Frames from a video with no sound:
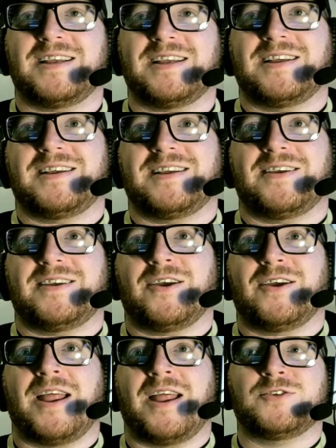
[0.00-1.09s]
It ends up
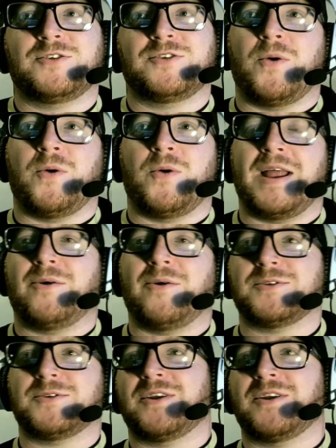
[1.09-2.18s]
going out, so I can't
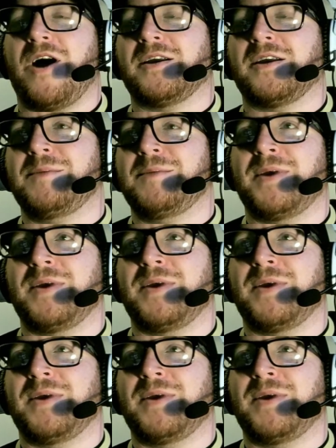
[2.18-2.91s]
keep it in. But